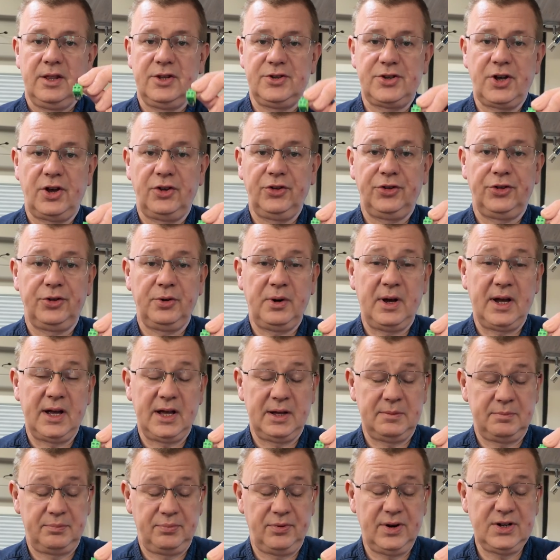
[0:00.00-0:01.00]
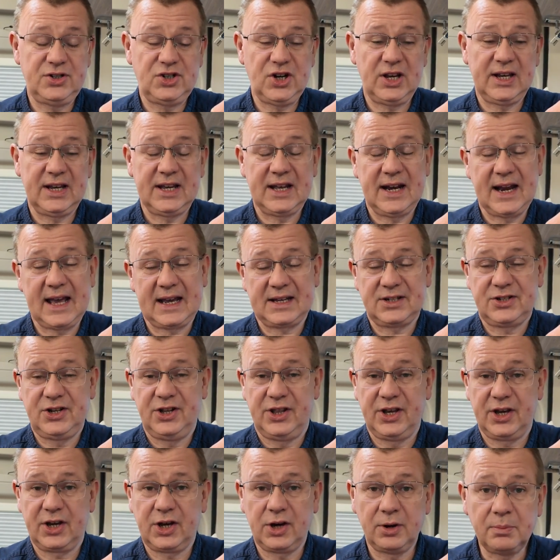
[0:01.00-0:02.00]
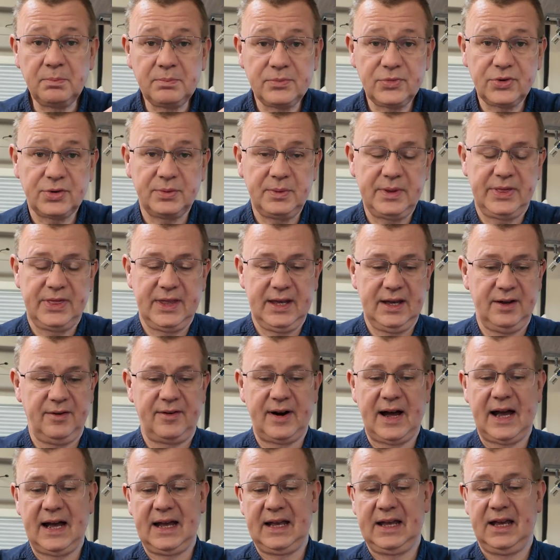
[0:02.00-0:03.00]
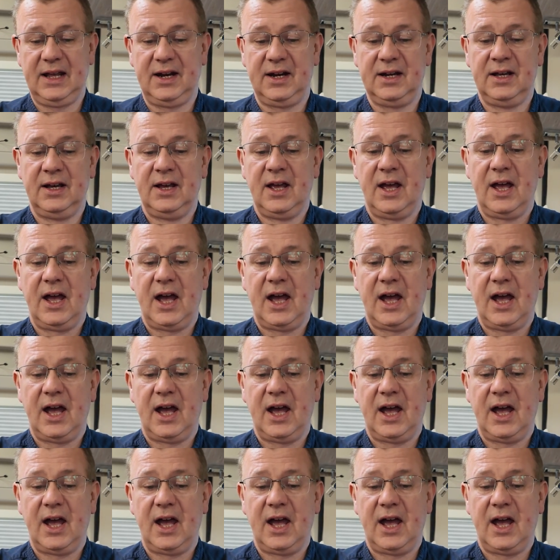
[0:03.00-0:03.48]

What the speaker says: There's also a bridging connector that comes with the Orion,